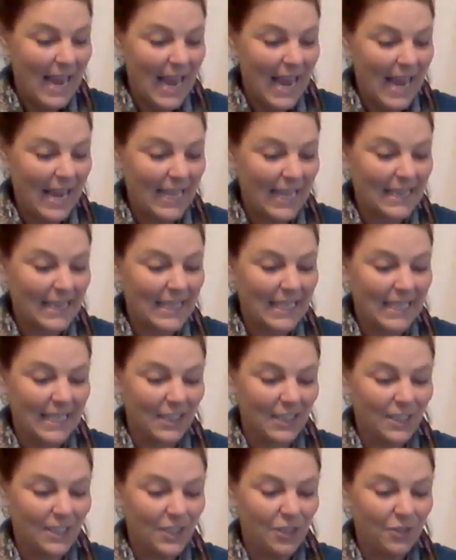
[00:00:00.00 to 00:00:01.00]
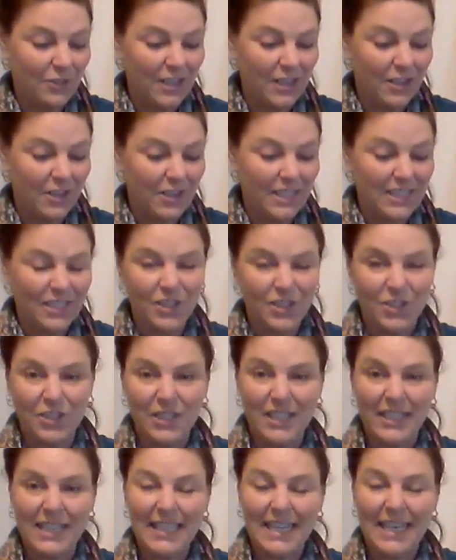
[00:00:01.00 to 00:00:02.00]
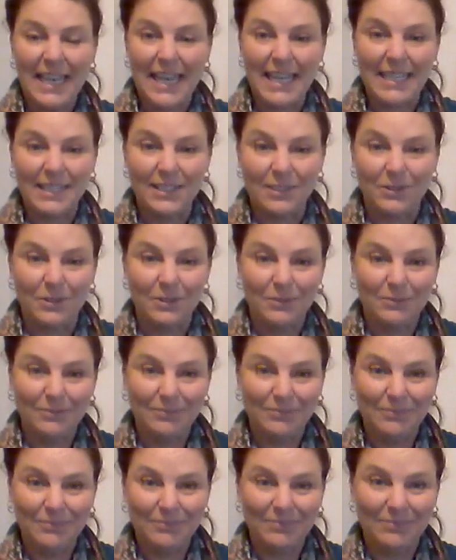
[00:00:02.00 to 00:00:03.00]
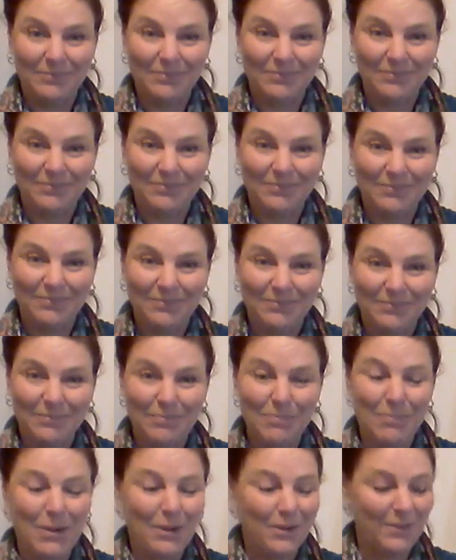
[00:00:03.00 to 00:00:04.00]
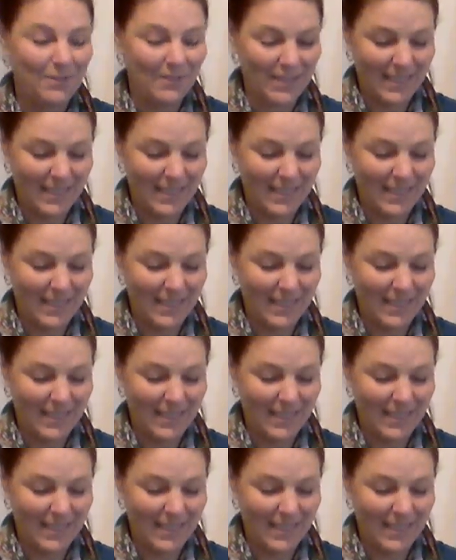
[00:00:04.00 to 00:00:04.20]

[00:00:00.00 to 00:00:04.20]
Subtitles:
and the illustrator is Jean Casel. Butterflies.